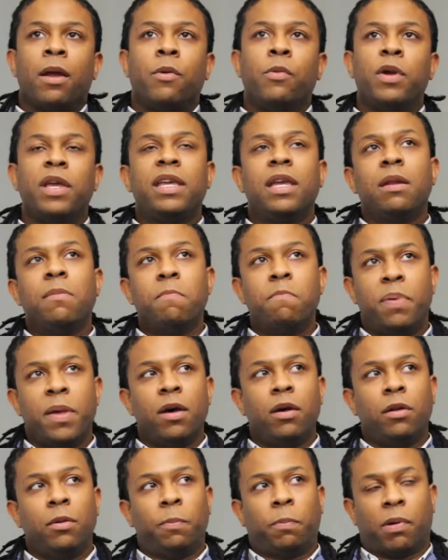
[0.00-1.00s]
We can
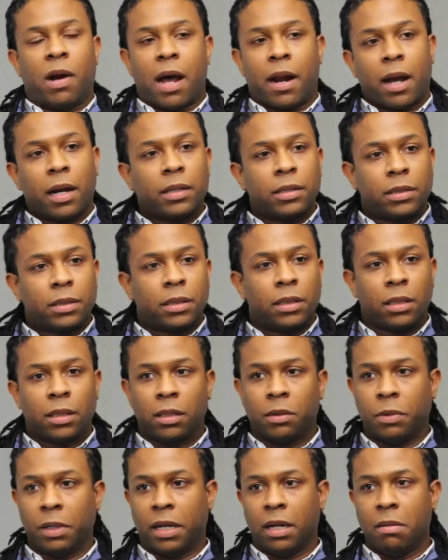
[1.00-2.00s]
build products,
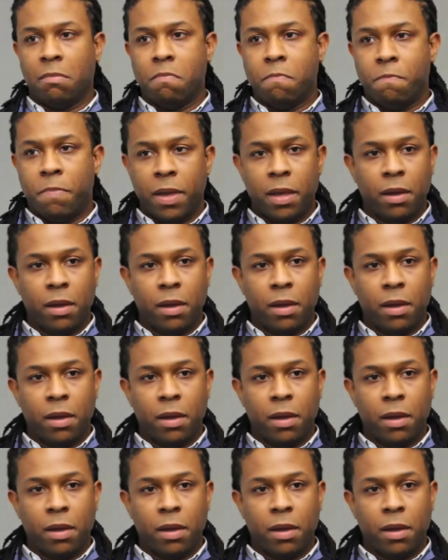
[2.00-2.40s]
you can